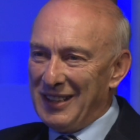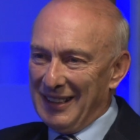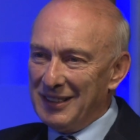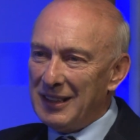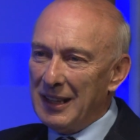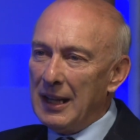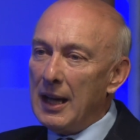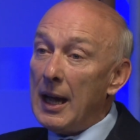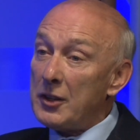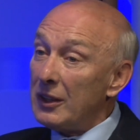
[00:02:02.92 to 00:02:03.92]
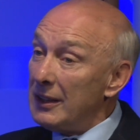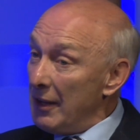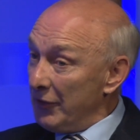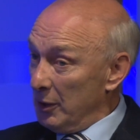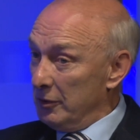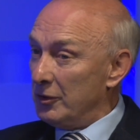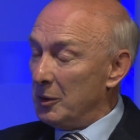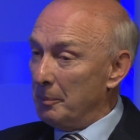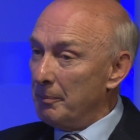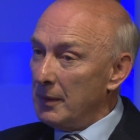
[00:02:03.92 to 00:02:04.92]
scent as a leftover
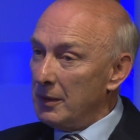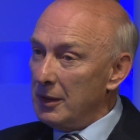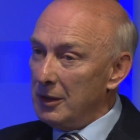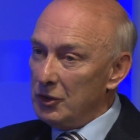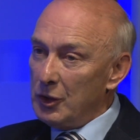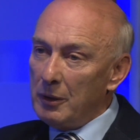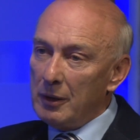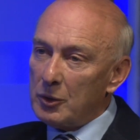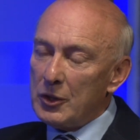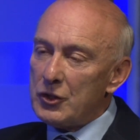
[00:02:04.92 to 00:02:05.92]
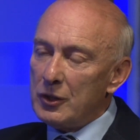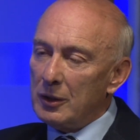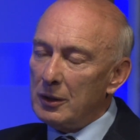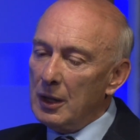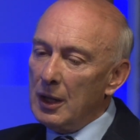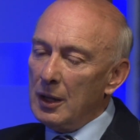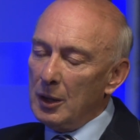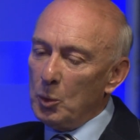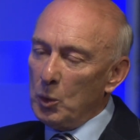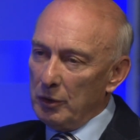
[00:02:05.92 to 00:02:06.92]
from the Judeo-Christian
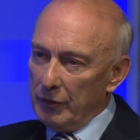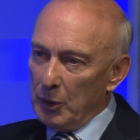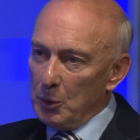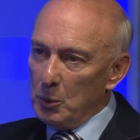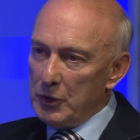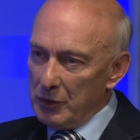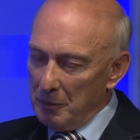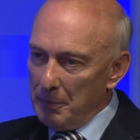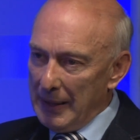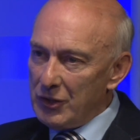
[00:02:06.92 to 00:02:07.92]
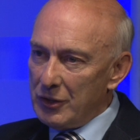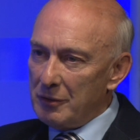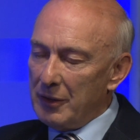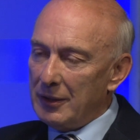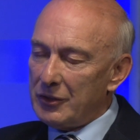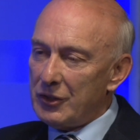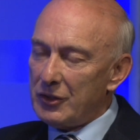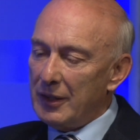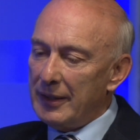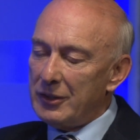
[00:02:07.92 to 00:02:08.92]
worldview, which is the basis of our
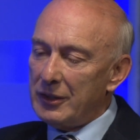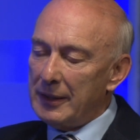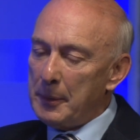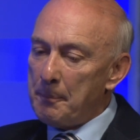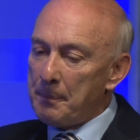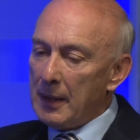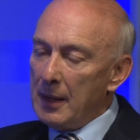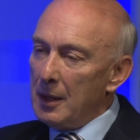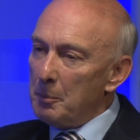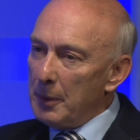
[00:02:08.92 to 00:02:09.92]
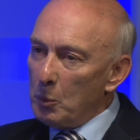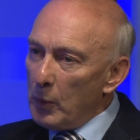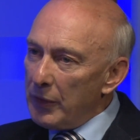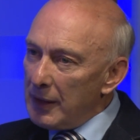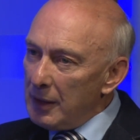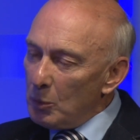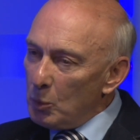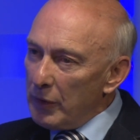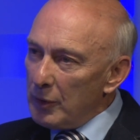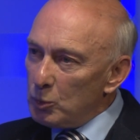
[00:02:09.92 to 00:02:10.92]
society. But with the
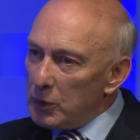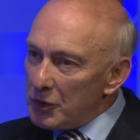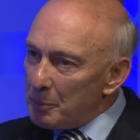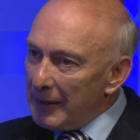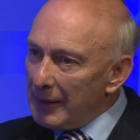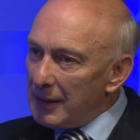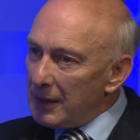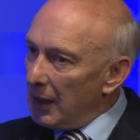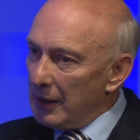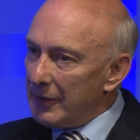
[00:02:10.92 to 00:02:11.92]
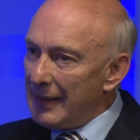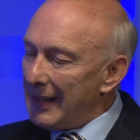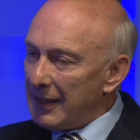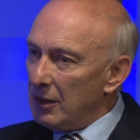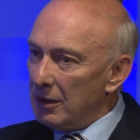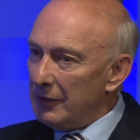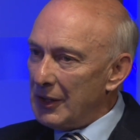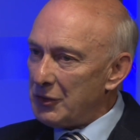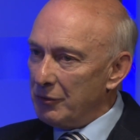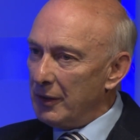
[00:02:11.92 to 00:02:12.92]
roots being cut, that can't
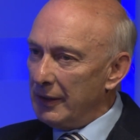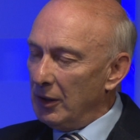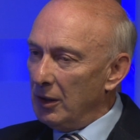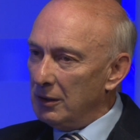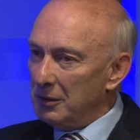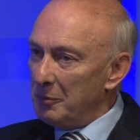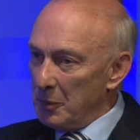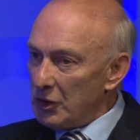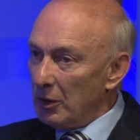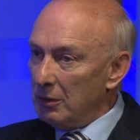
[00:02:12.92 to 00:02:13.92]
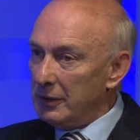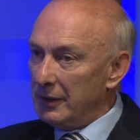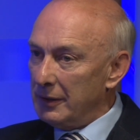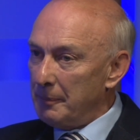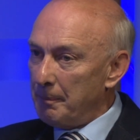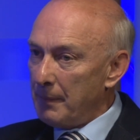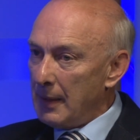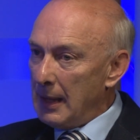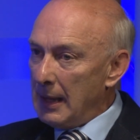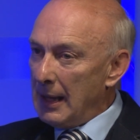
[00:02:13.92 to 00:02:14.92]
last very long, much longer.
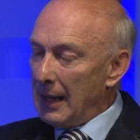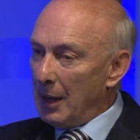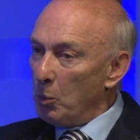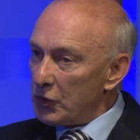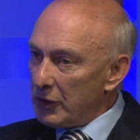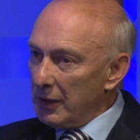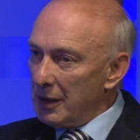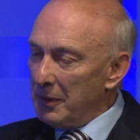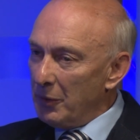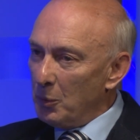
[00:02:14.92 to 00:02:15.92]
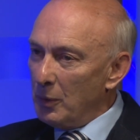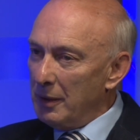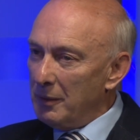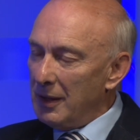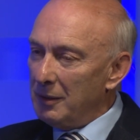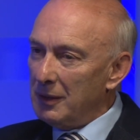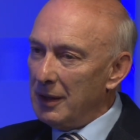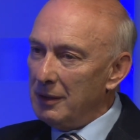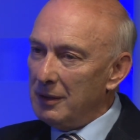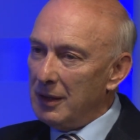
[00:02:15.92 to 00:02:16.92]
And what's going to come
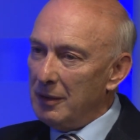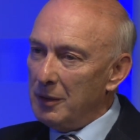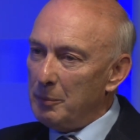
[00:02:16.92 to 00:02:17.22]
in